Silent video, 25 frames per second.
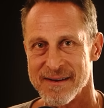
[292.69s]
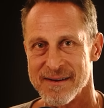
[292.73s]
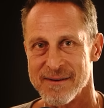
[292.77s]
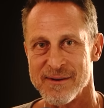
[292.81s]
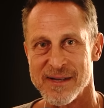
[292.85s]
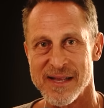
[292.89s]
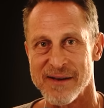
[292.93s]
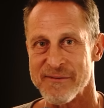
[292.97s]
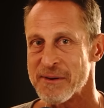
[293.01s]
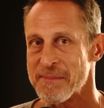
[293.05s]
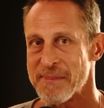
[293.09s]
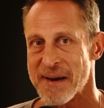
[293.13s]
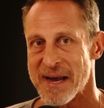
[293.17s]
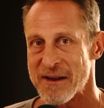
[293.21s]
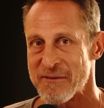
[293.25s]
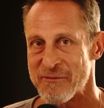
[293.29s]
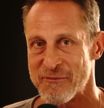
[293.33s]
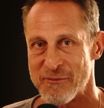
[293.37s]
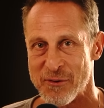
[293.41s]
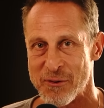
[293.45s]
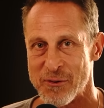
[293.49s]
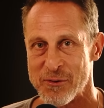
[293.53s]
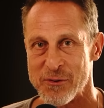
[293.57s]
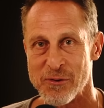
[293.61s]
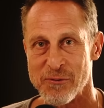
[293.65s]
With every bite of
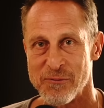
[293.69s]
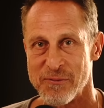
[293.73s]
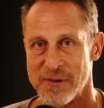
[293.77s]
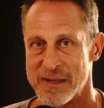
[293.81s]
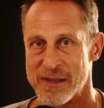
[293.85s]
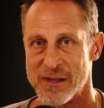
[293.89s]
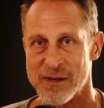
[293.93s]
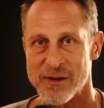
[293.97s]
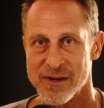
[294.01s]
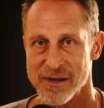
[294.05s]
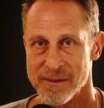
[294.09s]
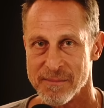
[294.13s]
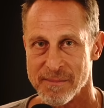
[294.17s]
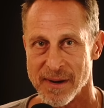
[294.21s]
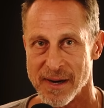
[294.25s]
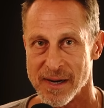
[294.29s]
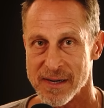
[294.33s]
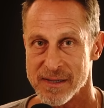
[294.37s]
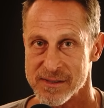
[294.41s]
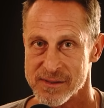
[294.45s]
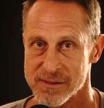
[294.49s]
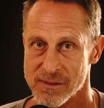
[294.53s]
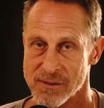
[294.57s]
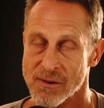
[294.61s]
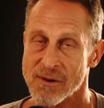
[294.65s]
food, you feed the good
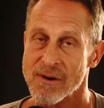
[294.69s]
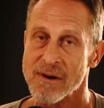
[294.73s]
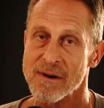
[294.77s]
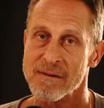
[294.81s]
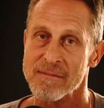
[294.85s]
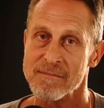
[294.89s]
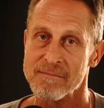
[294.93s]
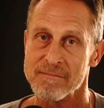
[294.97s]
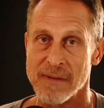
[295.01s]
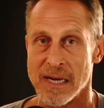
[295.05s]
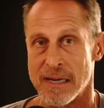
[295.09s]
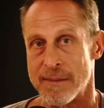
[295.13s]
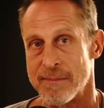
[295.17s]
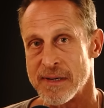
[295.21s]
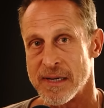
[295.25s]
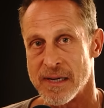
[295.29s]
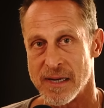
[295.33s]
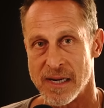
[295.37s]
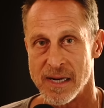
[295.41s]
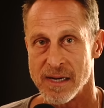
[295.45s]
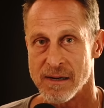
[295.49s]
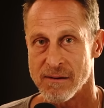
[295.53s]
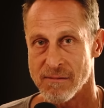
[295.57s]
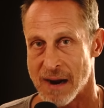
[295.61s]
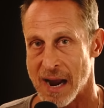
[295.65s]
bugs, or maybe you
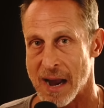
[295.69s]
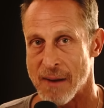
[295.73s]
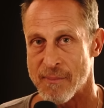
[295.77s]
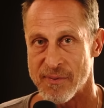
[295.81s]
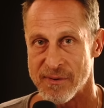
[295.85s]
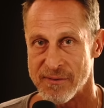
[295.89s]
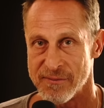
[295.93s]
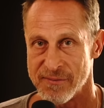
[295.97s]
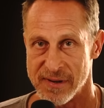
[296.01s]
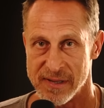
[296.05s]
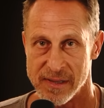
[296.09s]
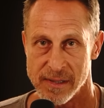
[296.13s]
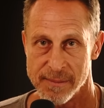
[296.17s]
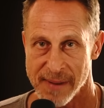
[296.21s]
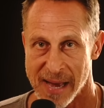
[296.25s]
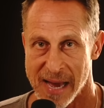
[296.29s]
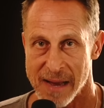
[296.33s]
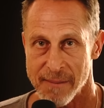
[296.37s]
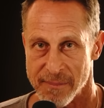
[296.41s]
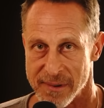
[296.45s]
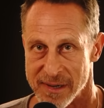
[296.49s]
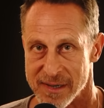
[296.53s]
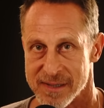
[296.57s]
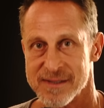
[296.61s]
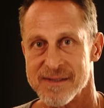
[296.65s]
eat crap and feed the
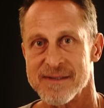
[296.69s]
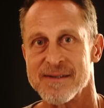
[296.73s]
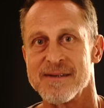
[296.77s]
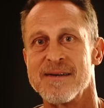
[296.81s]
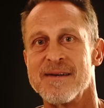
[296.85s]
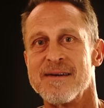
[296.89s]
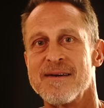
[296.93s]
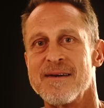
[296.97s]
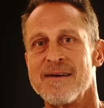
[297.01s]
bad bugs.